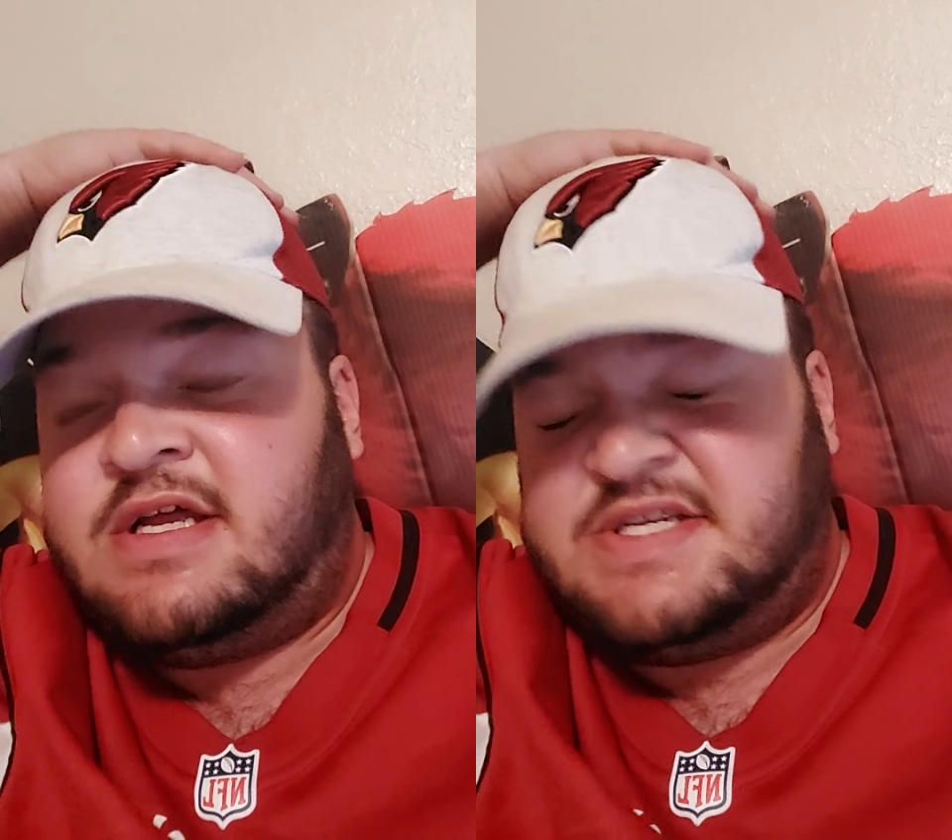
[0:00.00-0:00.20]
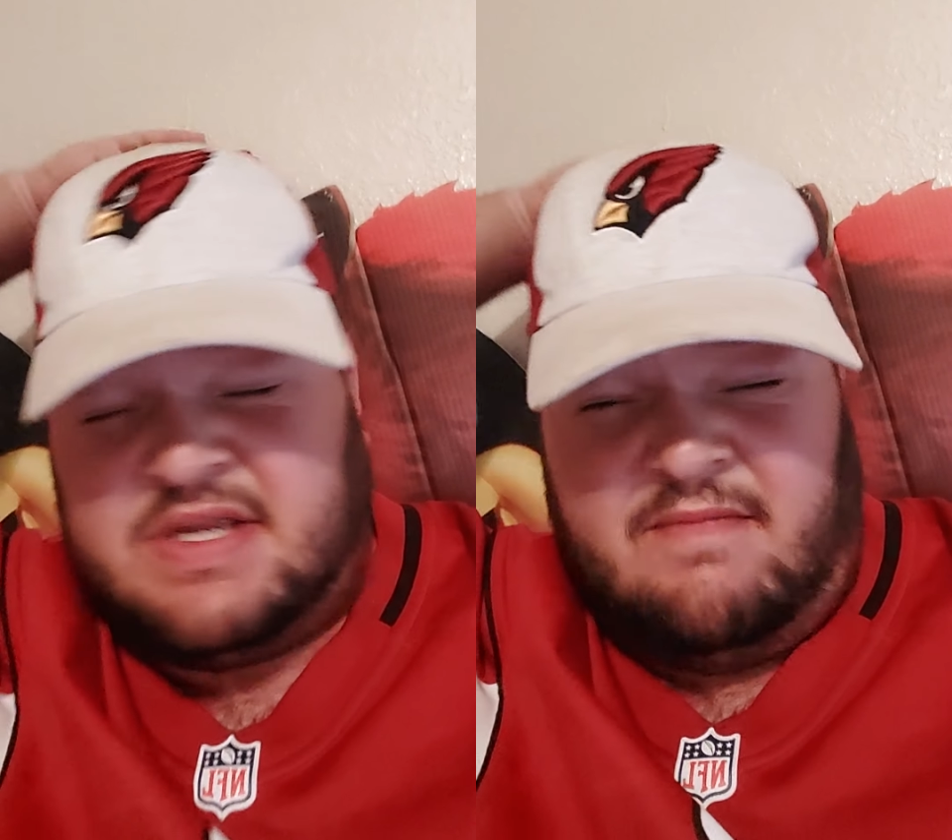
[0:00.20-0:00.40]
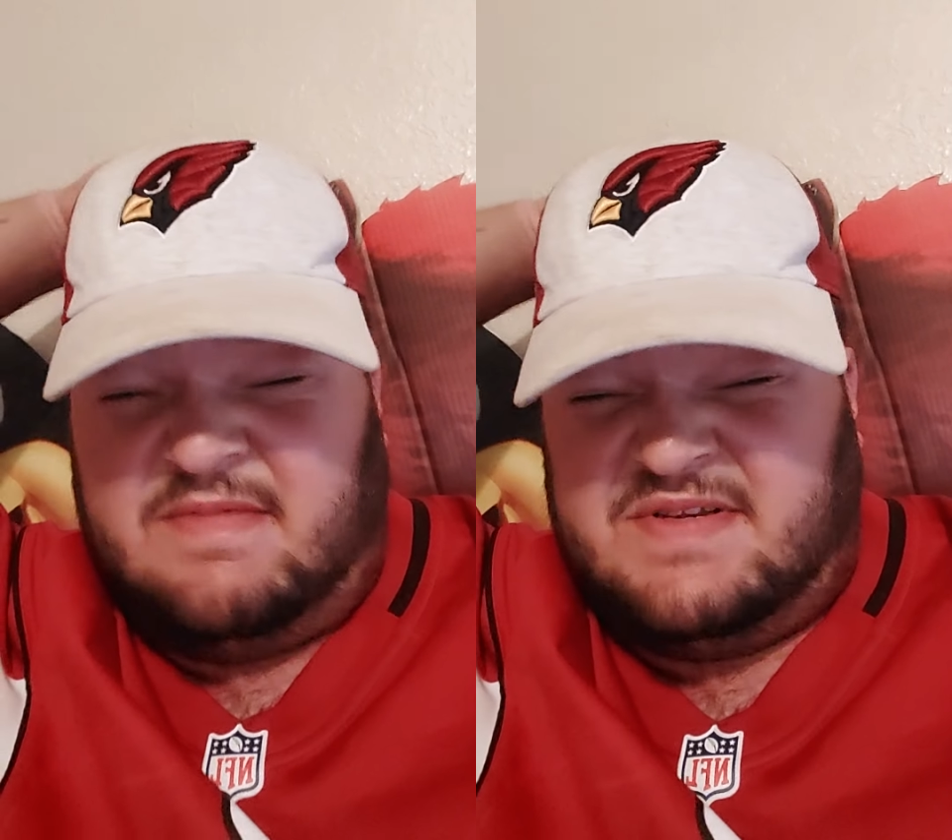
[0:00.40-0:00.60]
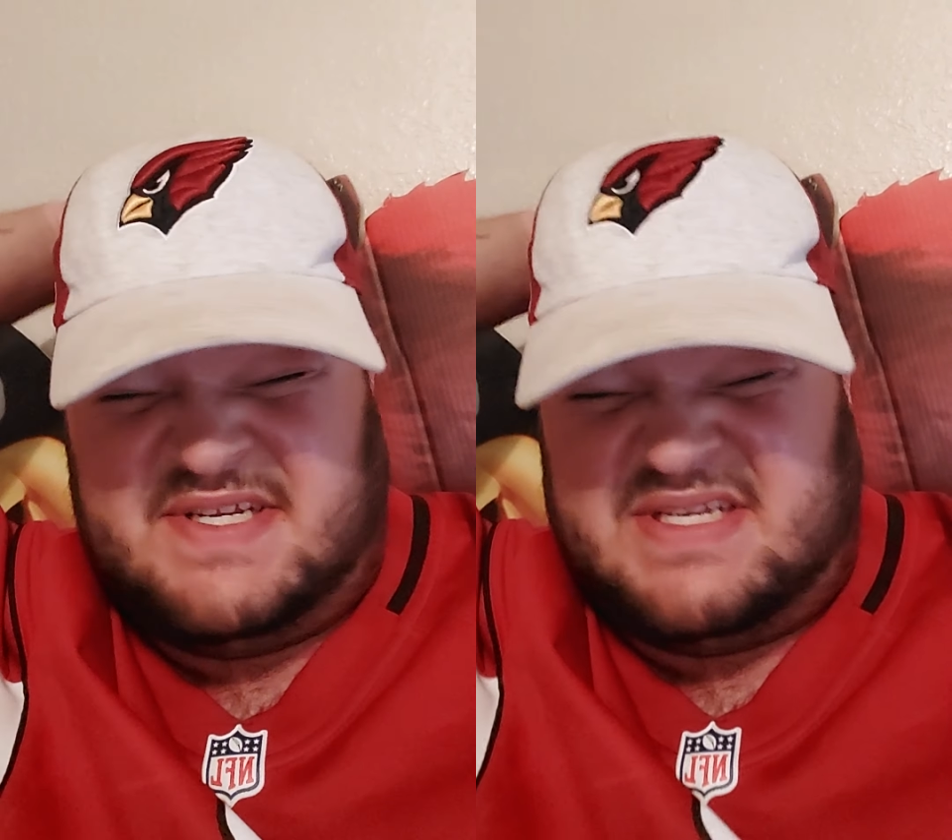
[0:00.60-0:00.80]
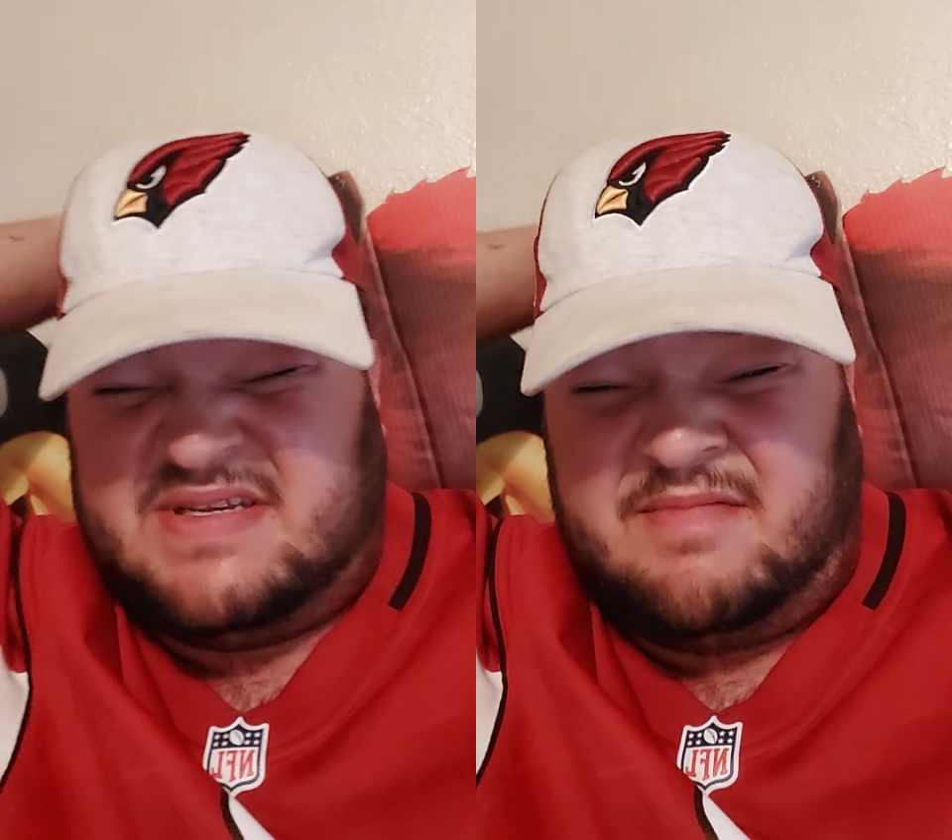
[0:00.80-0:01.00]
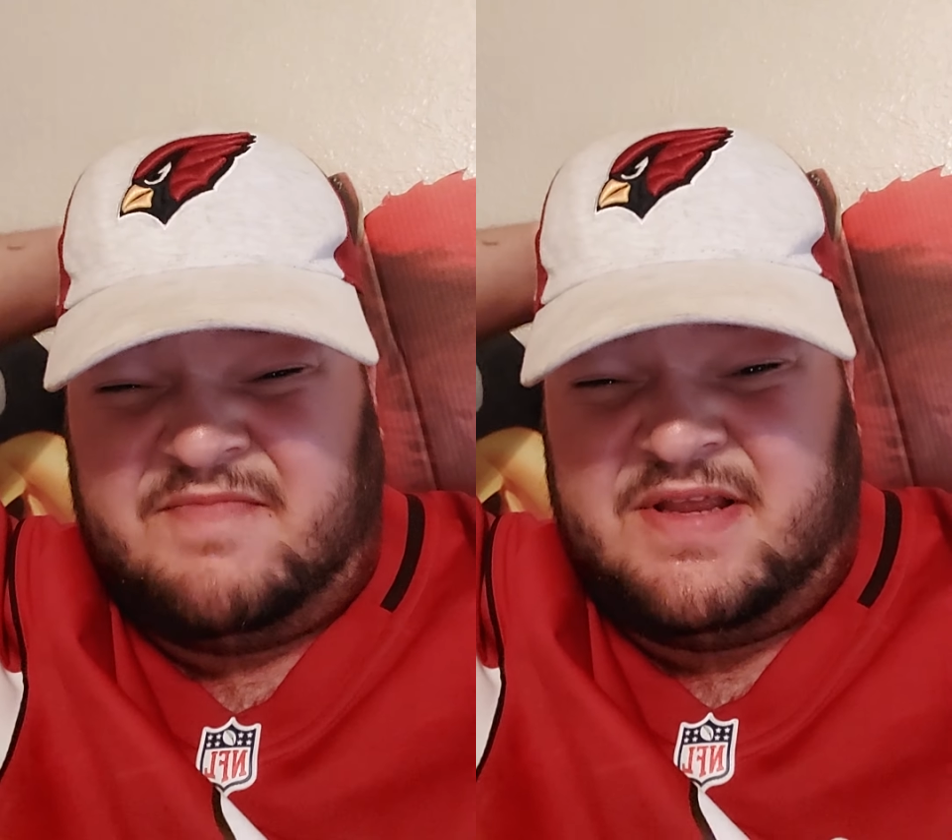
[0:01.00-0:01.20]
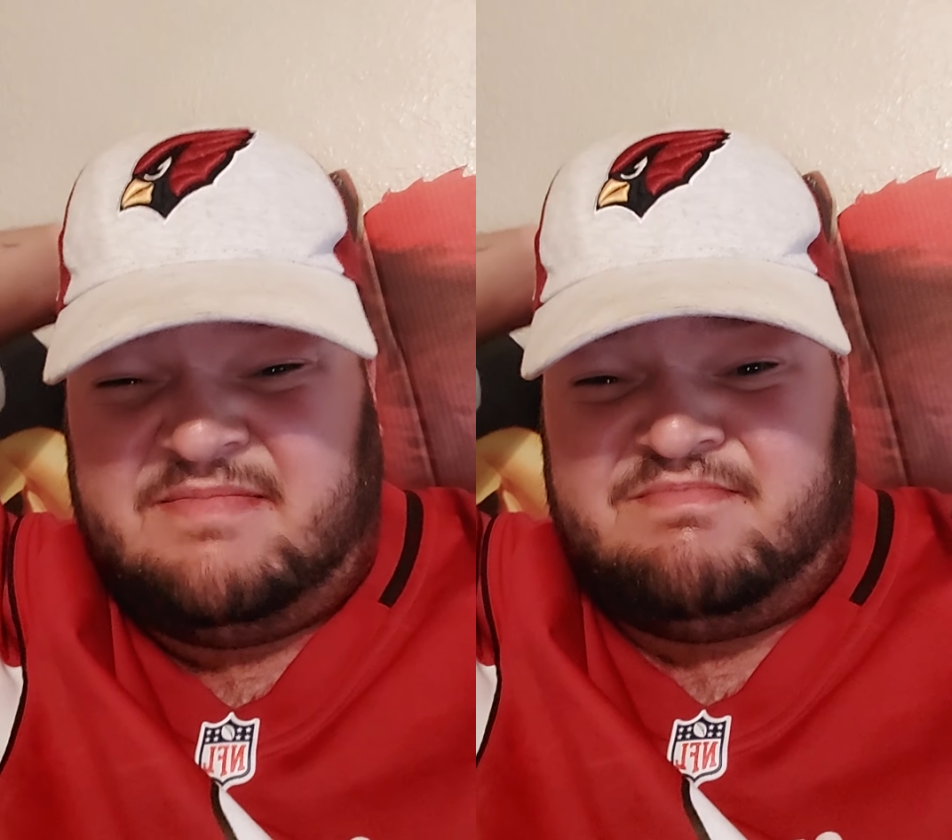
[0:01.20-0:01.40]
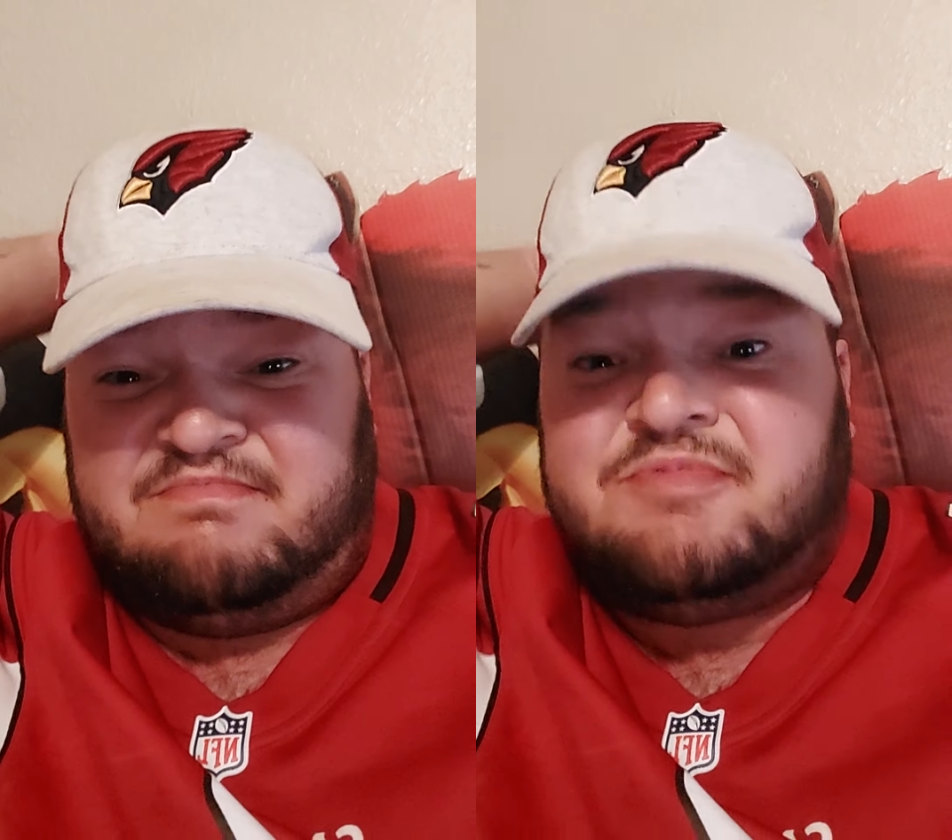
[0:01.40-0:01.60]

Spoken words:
something